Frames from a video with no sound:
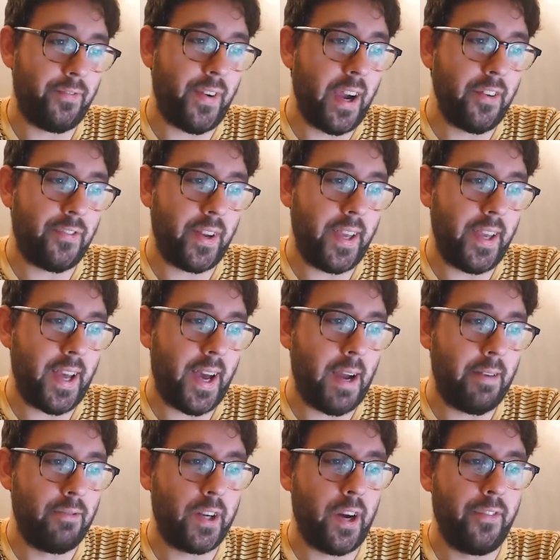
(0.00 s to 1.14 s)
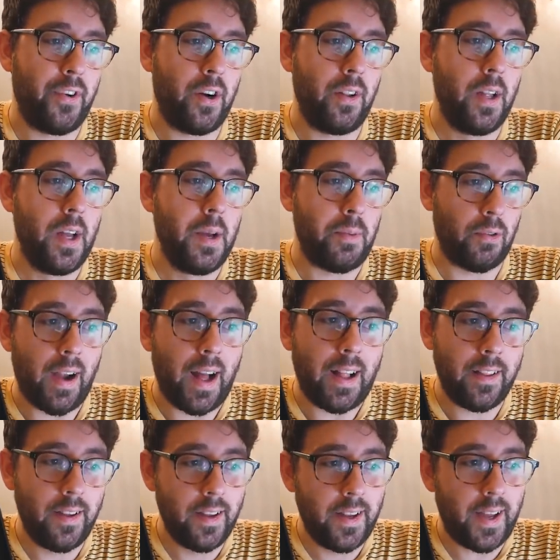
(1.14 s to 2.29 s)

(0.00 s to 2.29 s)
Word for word: Thankfully, um, Rodolfo Borrell,